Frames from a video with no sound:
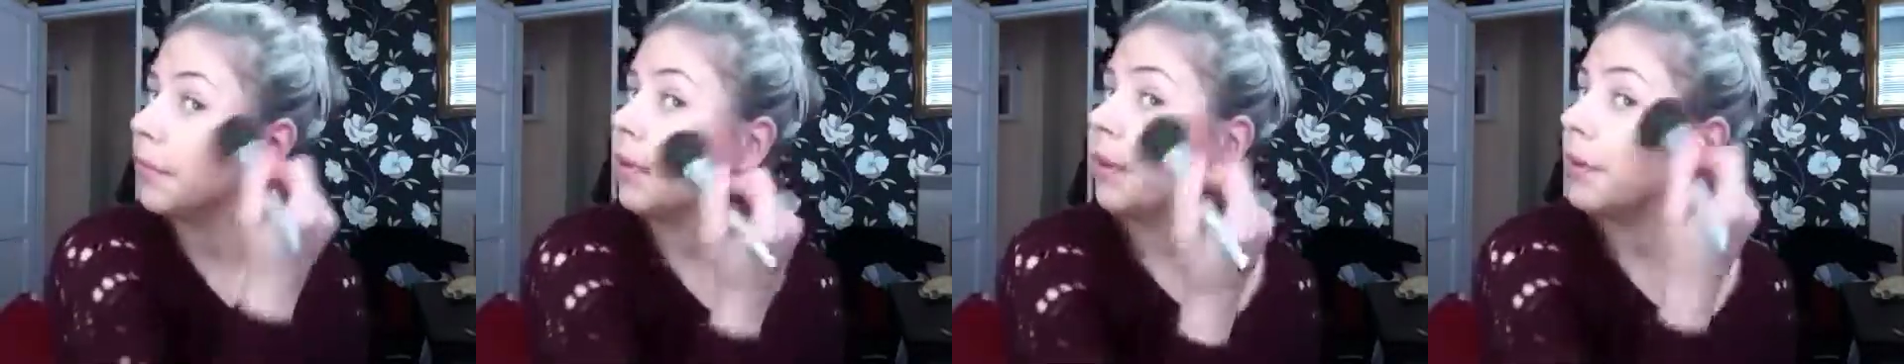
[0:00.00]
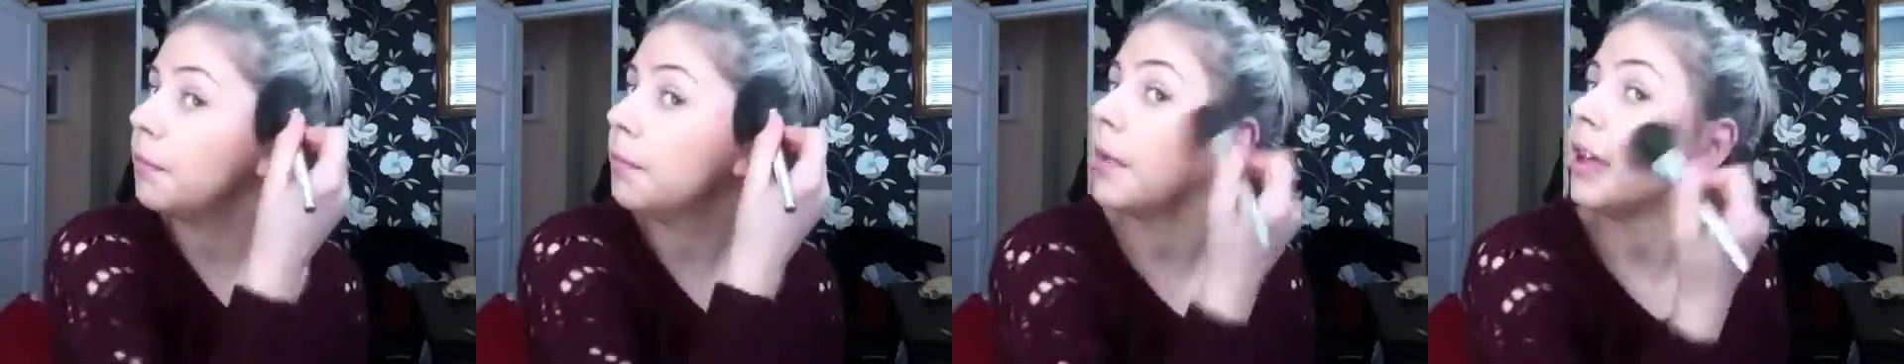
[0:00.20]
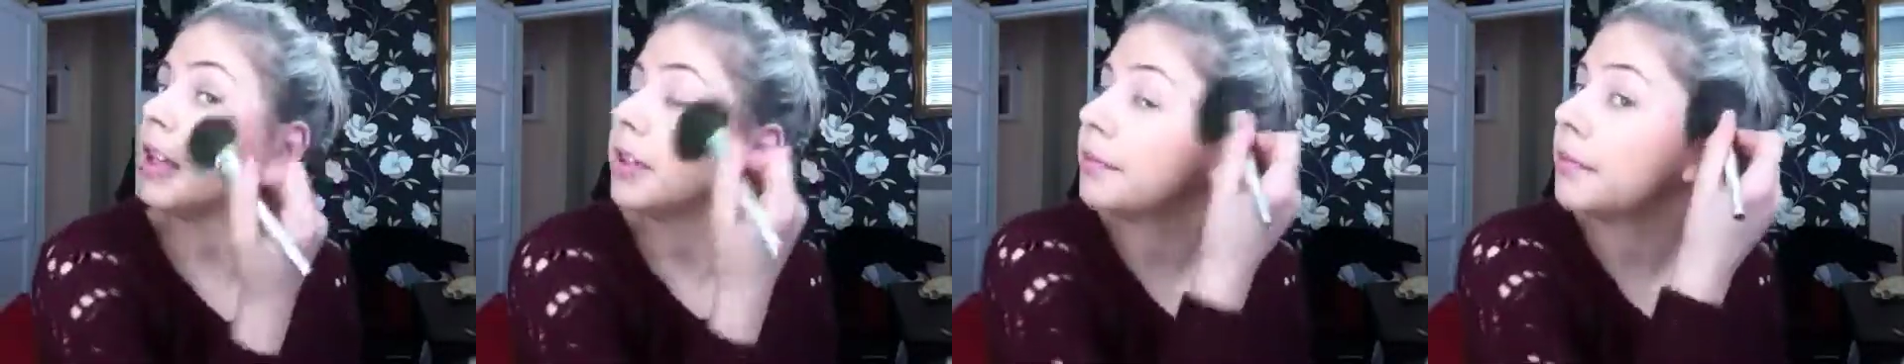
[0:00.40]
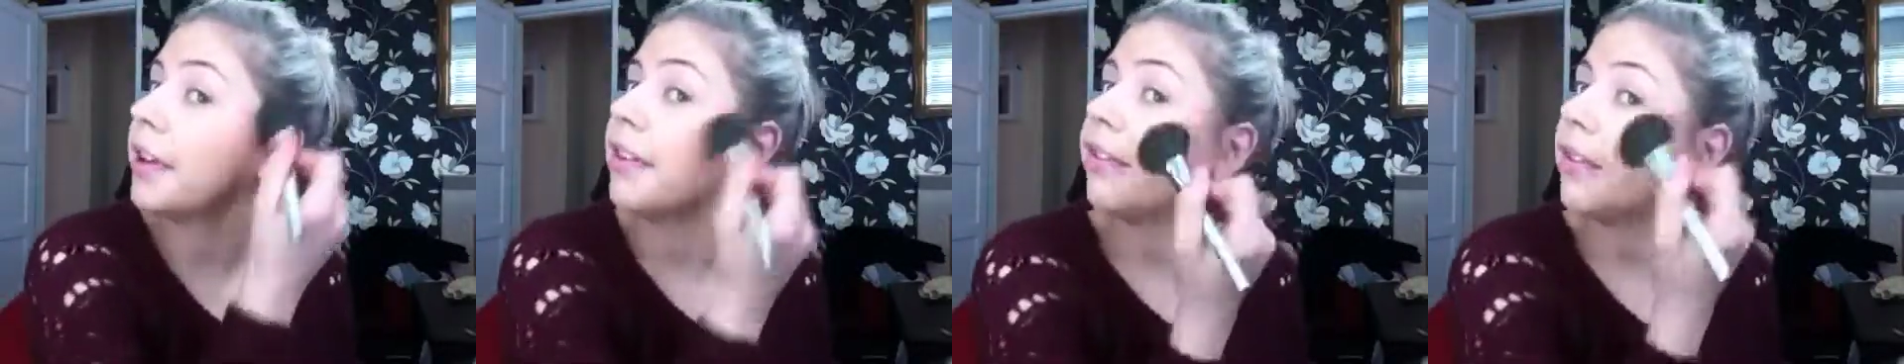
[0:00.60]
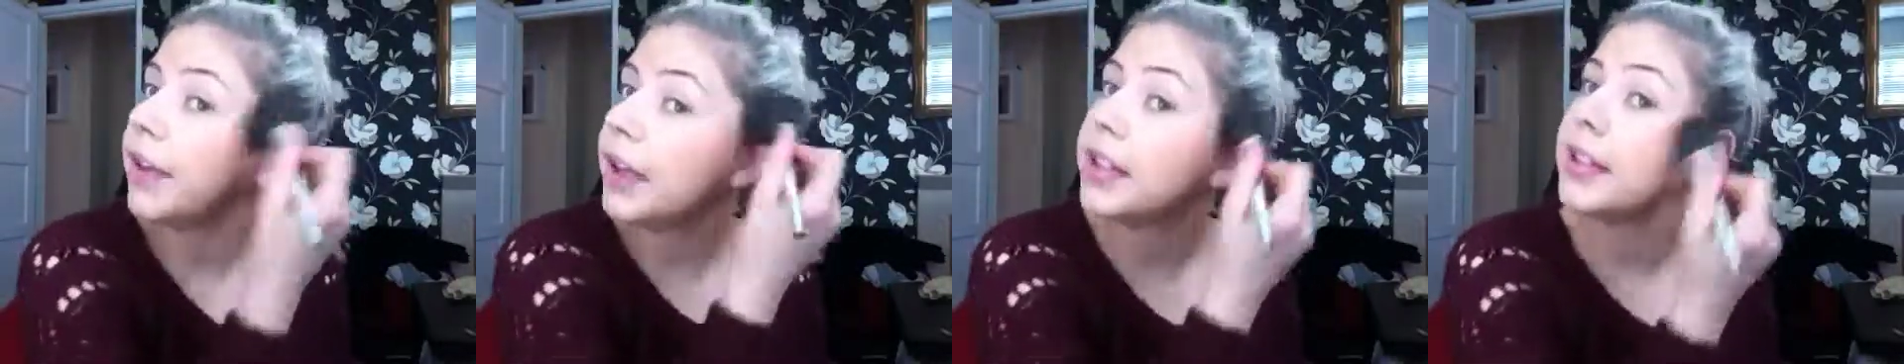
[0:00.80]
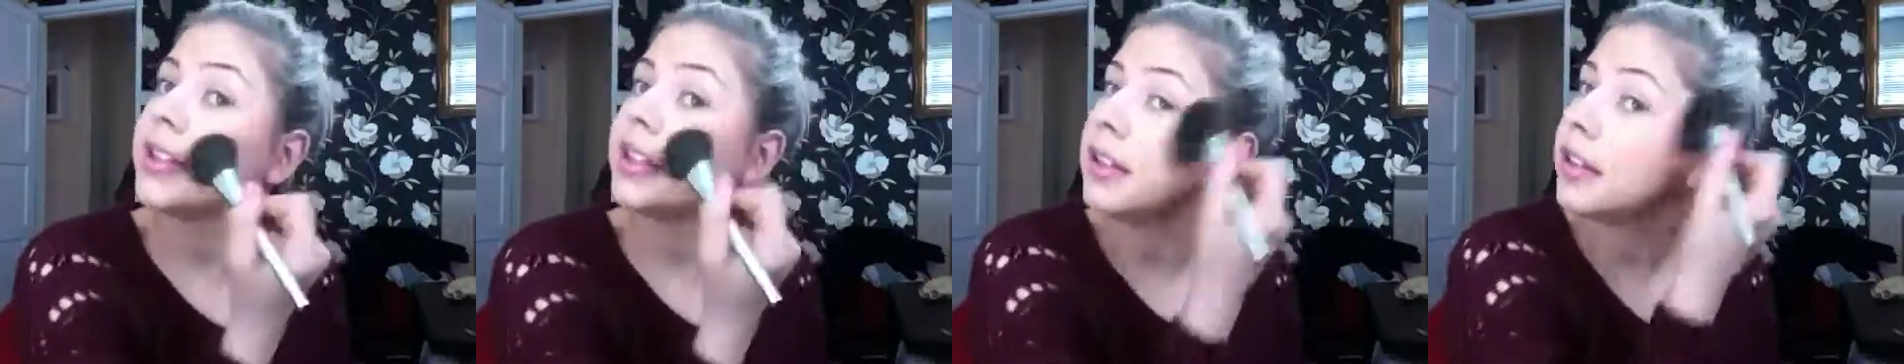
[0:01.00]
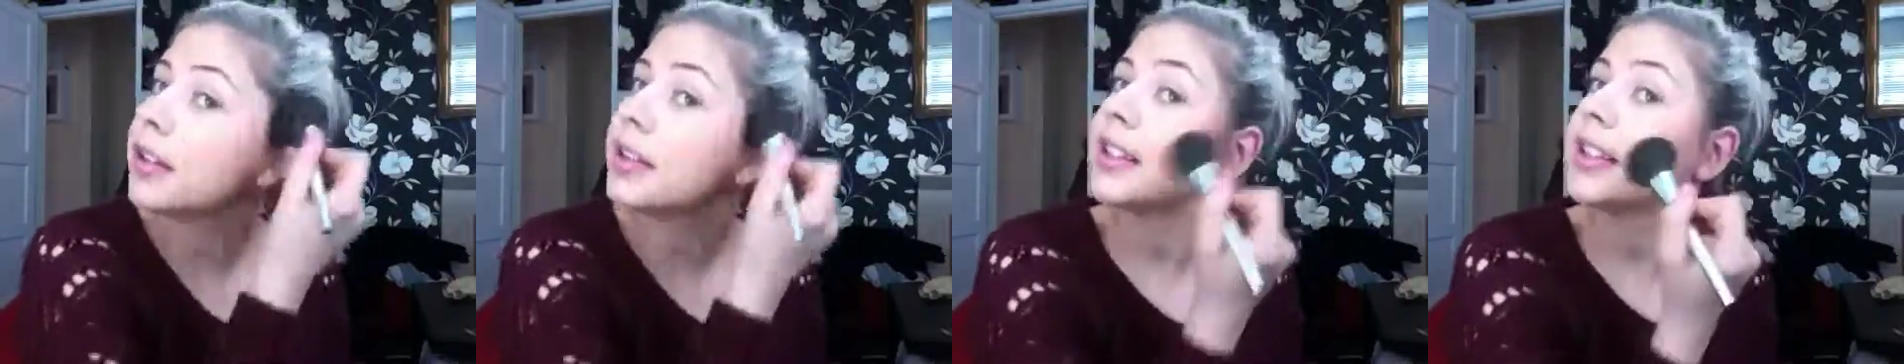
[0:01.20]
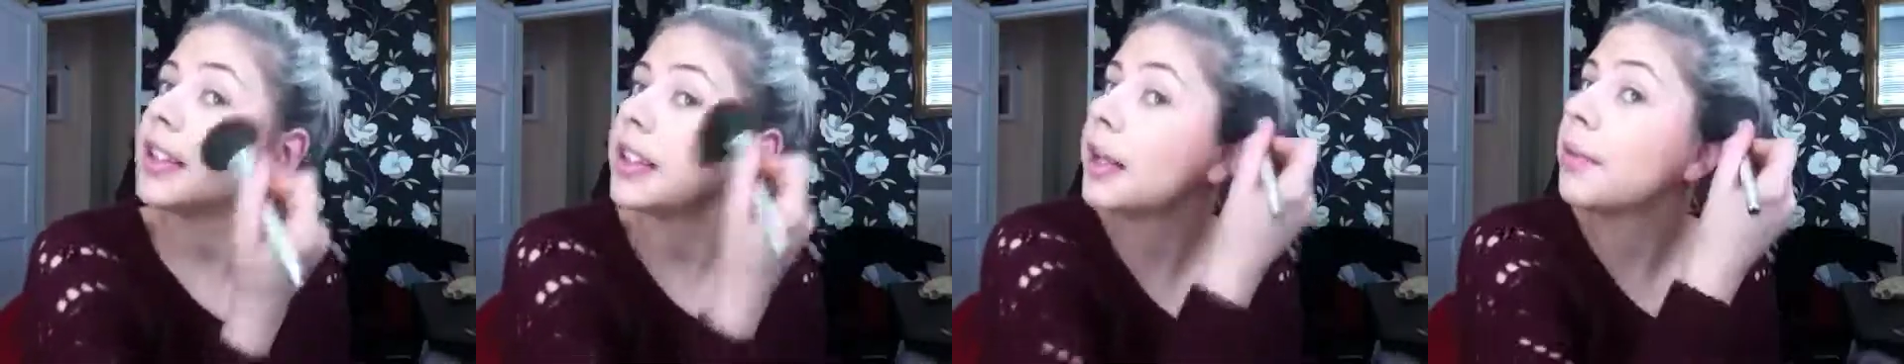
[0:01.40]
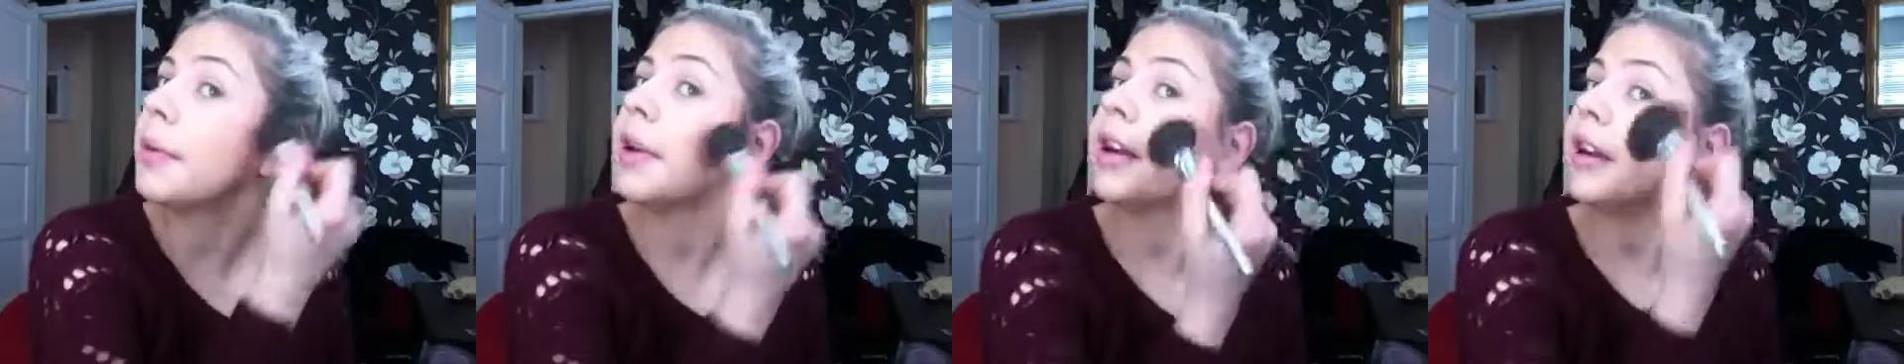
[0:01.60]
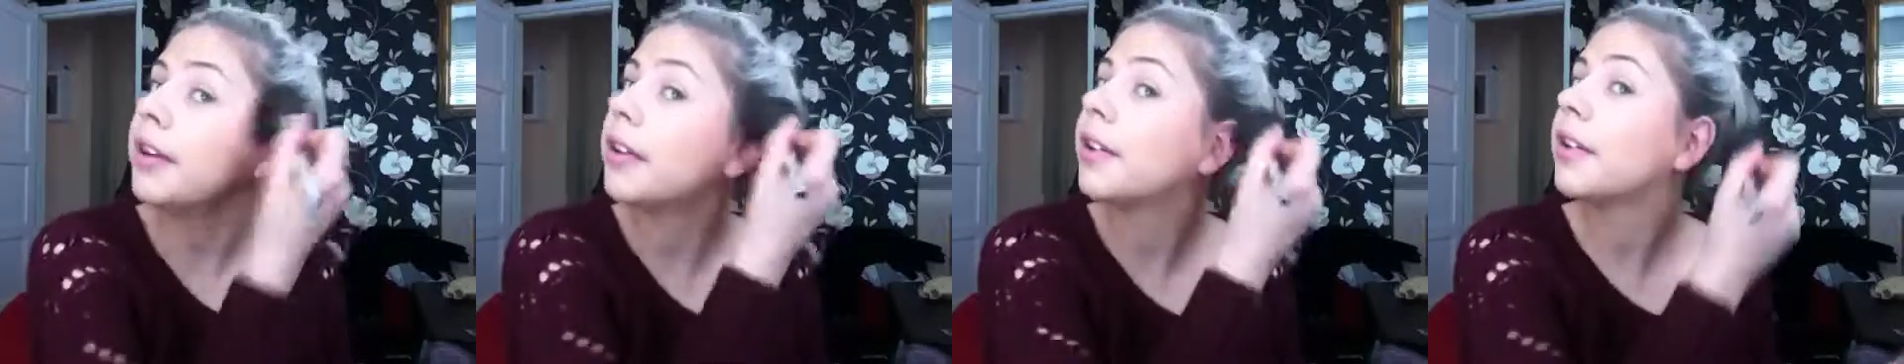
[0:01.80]
it makes my face look
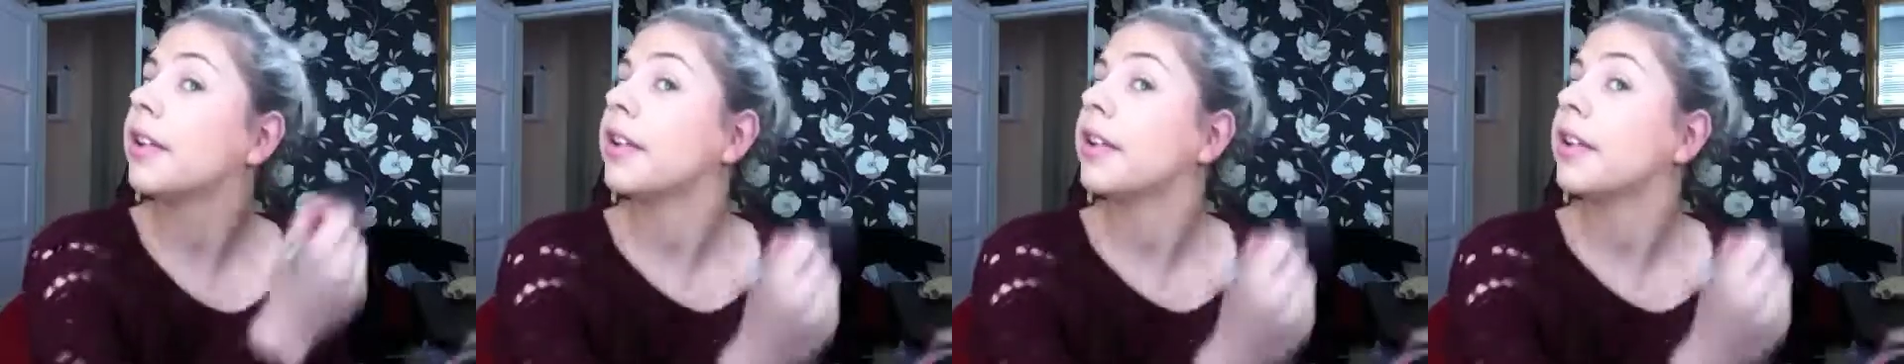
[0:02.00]
slimmer,